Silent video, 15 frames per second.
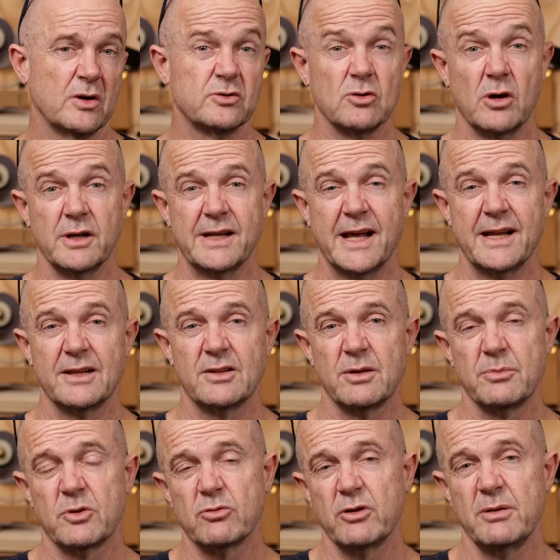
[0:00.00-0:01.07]
I tried cutting
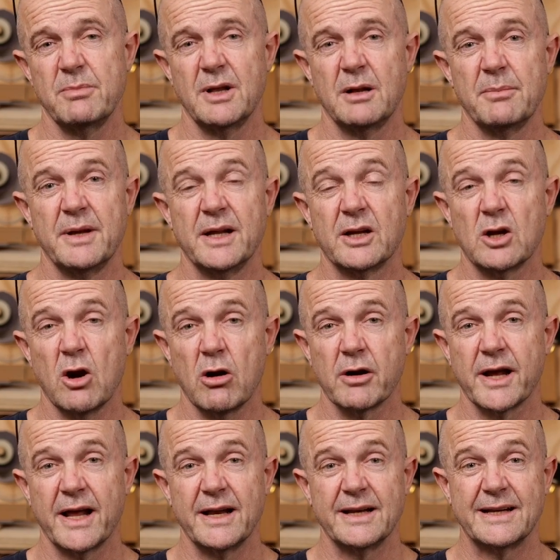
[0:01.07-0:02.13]
some 3mm
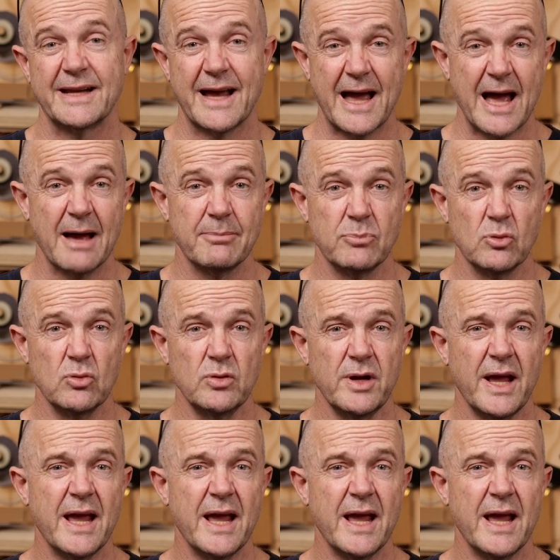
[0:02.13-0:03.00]
corrugated cardboard